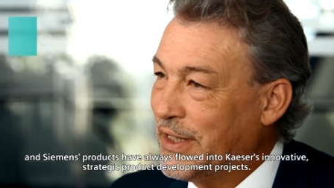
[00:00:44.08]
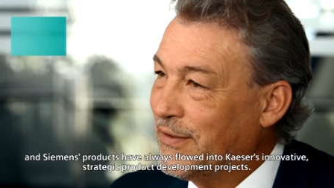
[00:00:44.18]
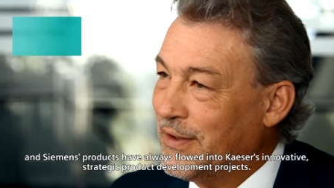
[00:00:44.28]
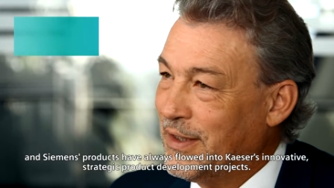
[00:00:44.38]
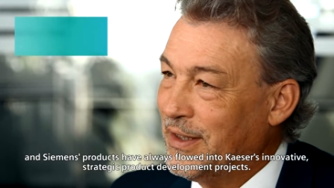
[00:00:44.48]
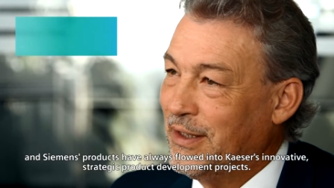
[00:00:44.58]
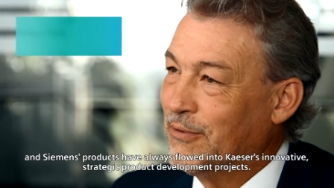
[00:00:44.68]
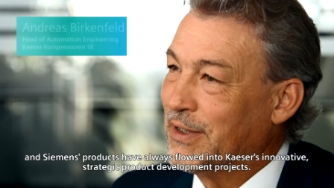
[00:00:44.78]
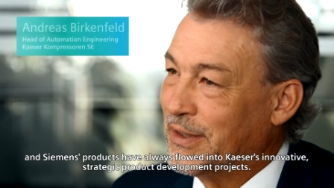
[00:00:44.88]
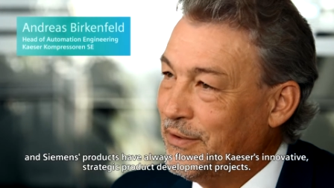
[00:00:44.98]
Kaeser's
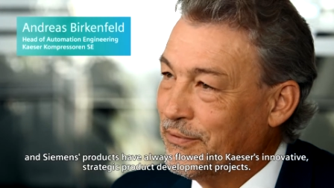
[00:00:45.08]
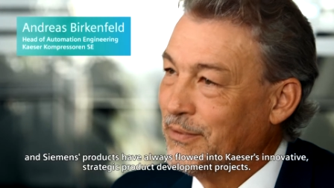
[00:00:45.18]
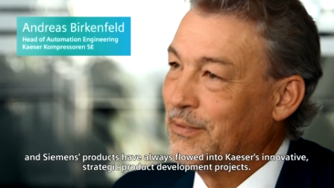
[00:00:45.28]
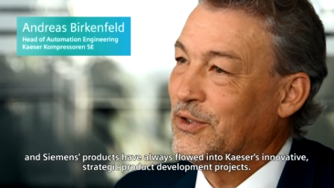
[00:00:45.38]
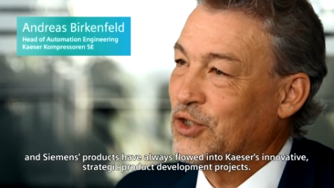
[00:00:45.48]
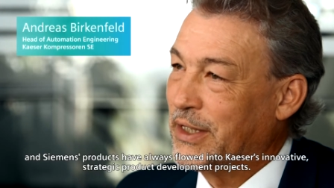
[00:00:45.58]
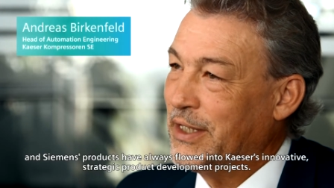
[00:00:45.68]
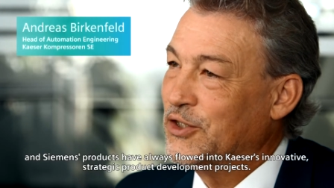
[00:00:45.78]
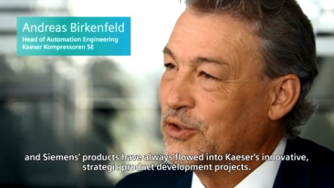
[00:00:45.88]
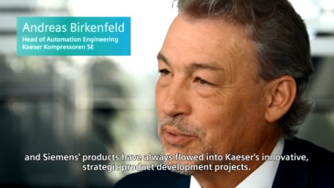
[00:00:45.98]
innovative strategic
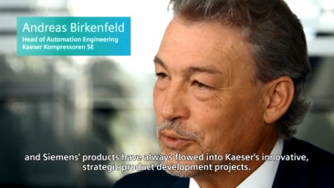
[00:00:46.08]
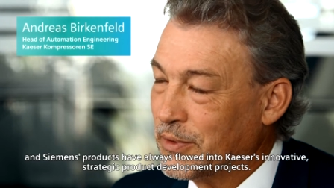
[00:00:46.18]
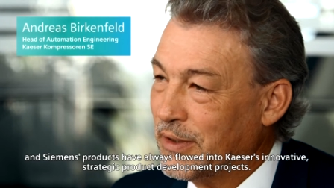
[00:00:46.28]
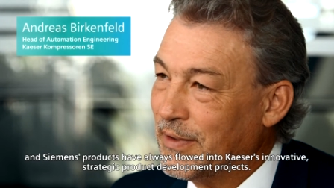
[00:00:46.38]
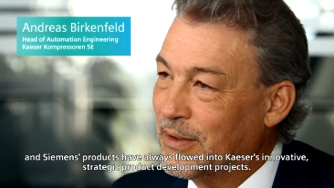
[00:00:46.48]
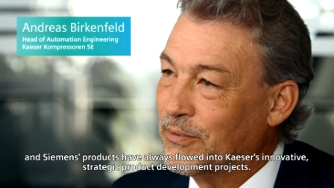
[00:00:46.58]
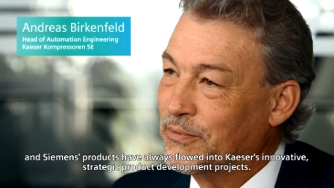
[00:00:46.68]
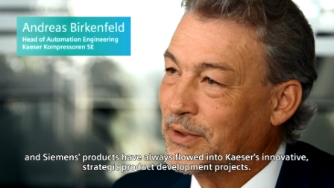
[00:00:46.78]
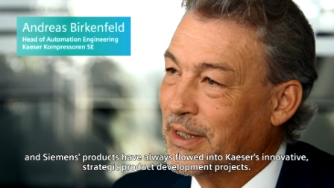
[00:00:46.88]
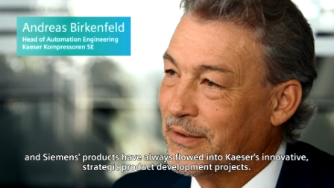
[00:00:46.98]
product development
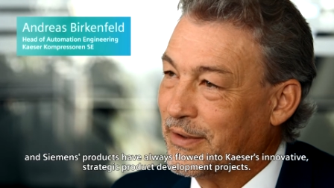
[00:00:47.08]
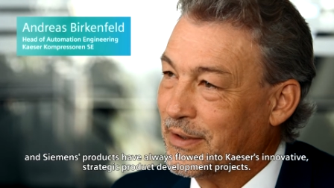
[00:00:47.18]
projects.